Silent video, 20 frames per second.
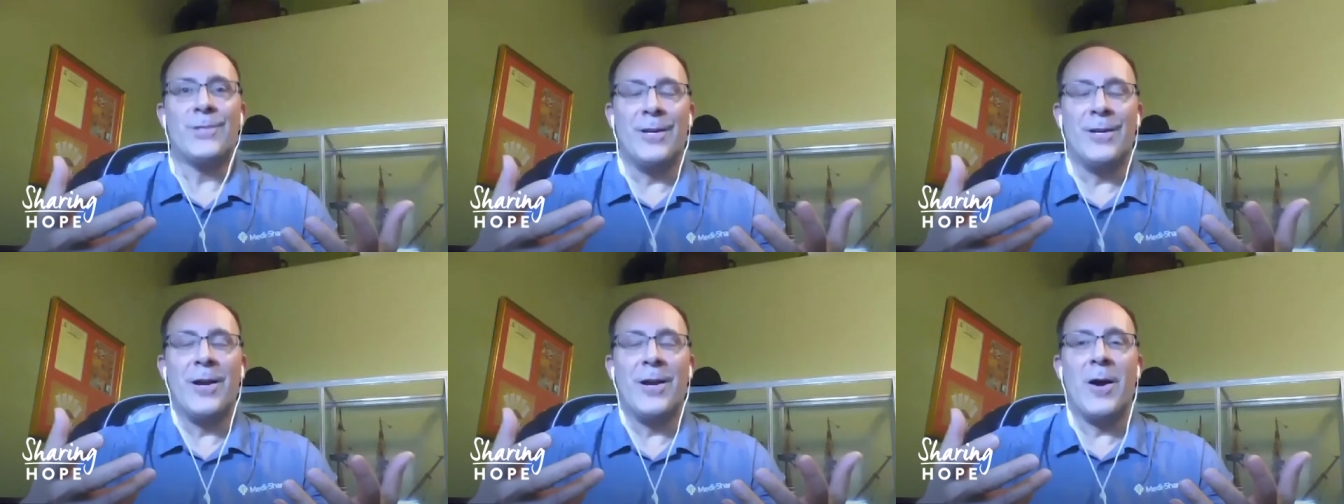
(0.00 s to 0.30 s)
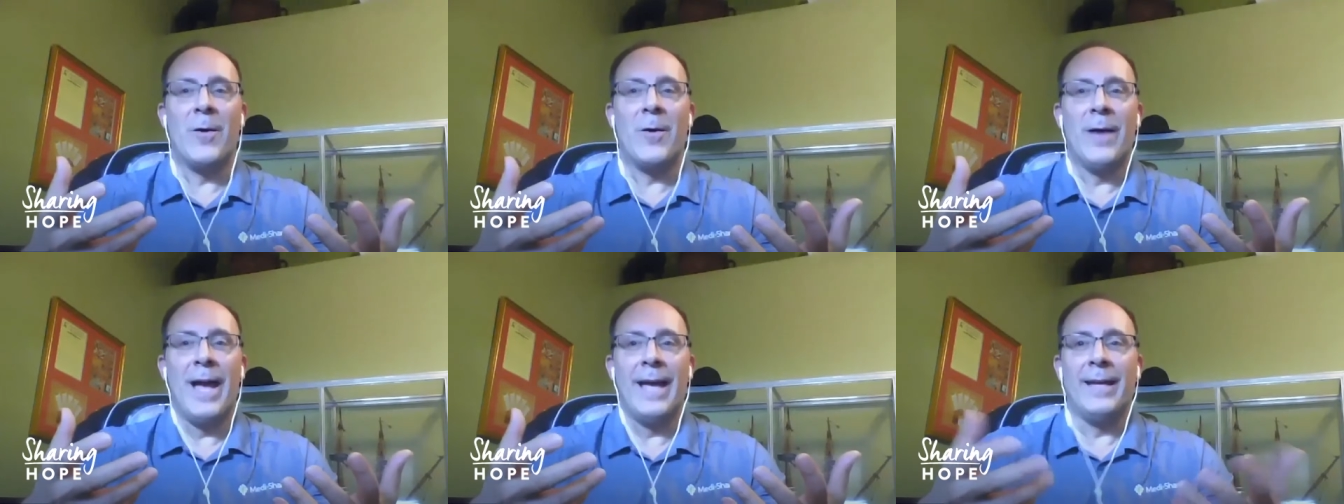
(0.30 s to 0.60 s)

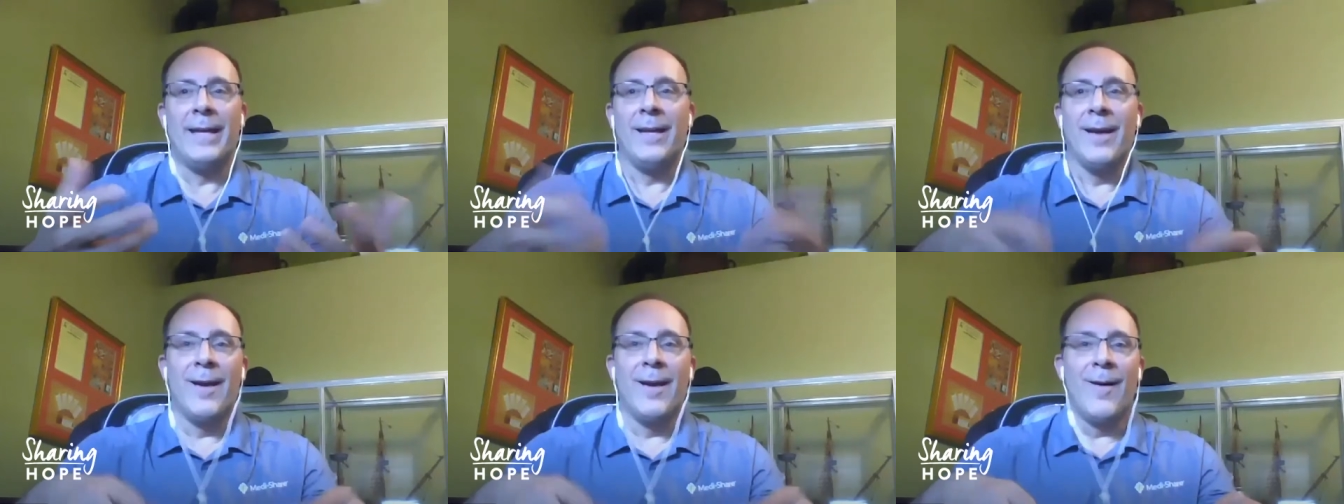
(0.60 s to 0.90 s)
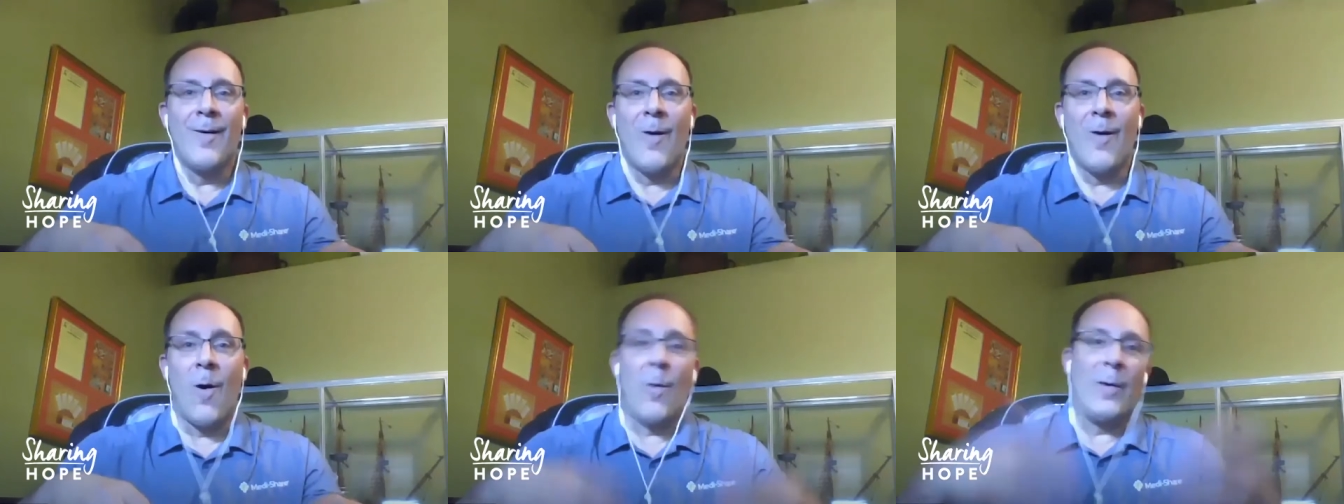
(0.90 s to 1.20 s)
Hey,
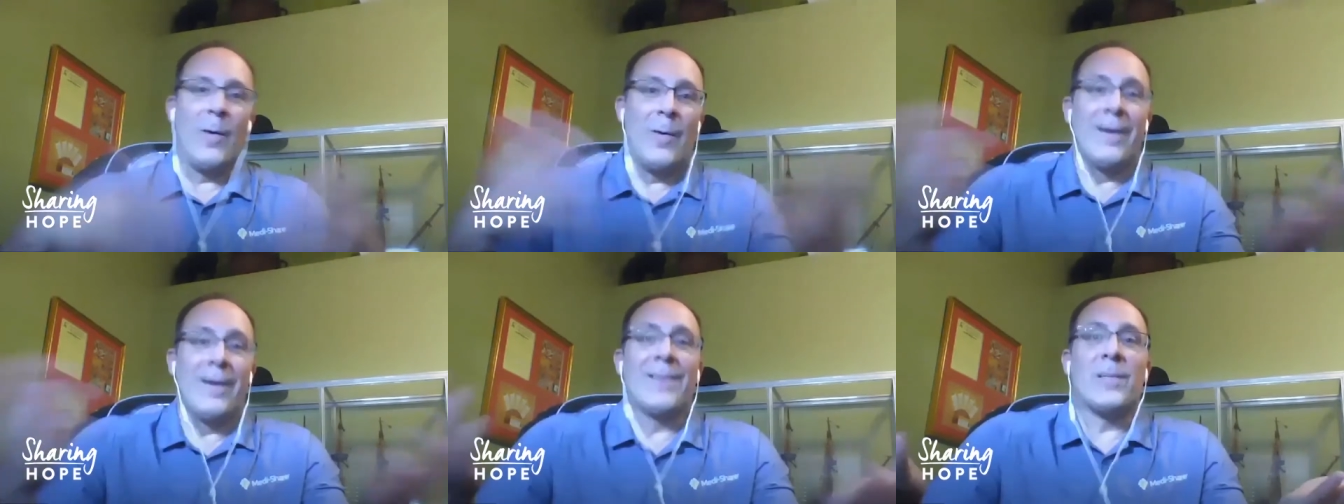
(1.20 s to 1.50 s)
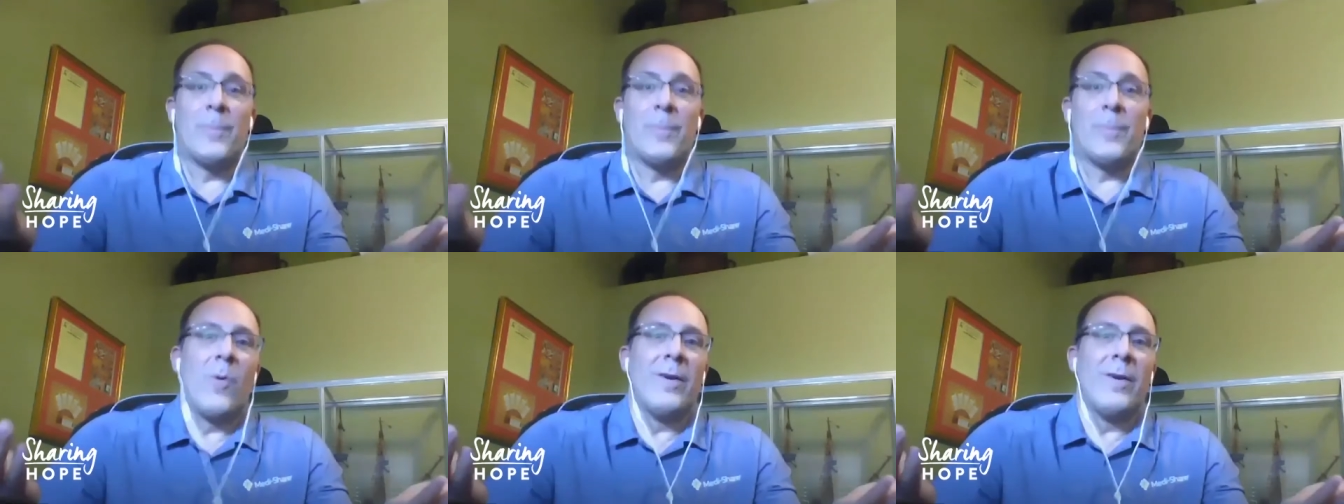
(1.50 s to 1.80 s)
all we want
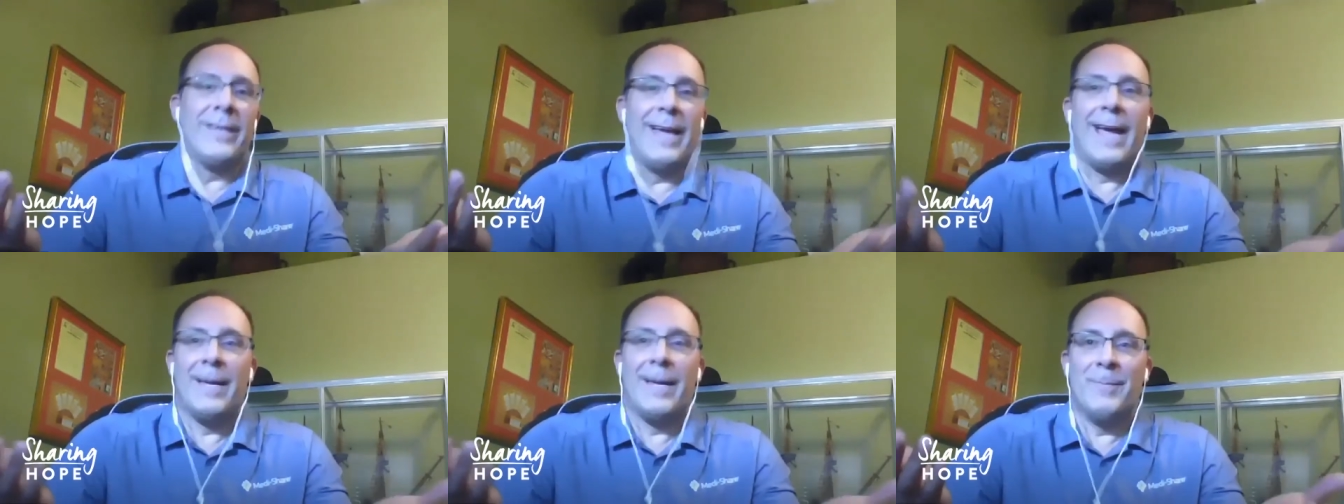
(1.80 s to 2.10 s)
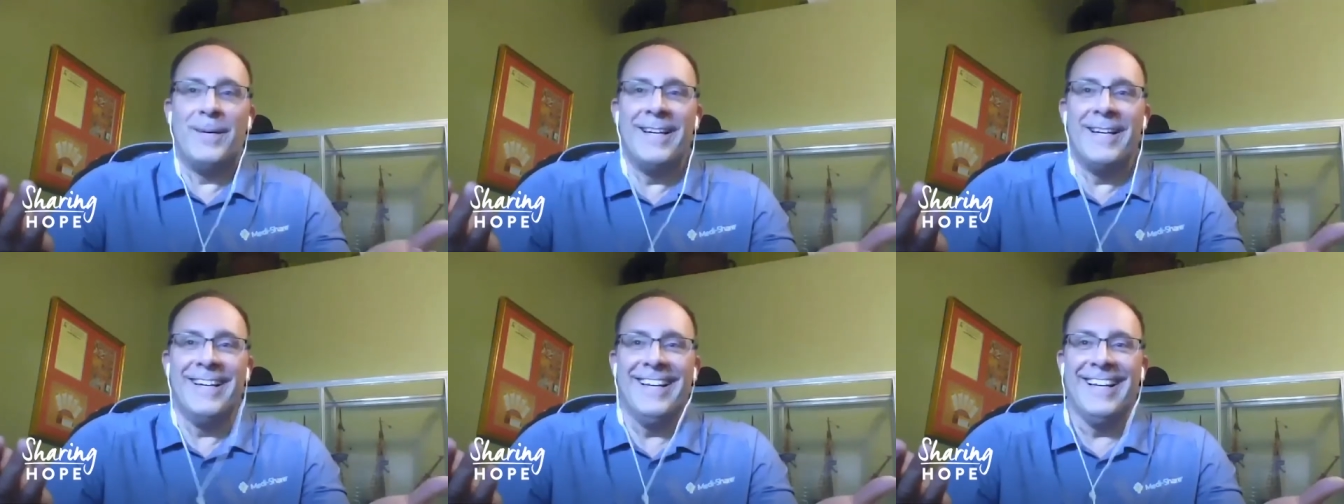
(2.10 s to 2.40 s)
is a board
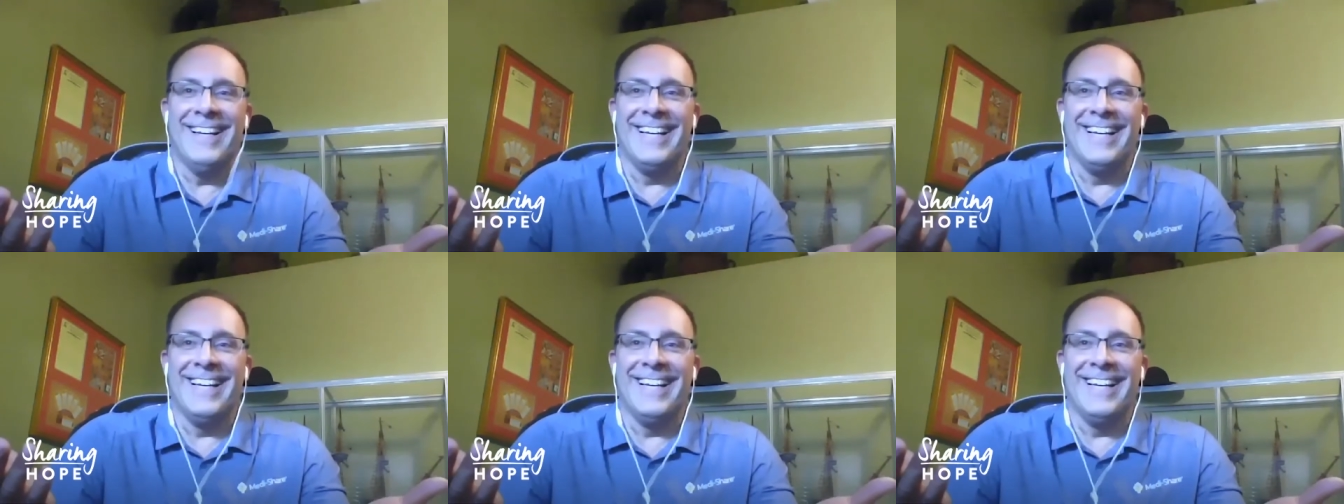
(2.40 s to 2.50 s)
game.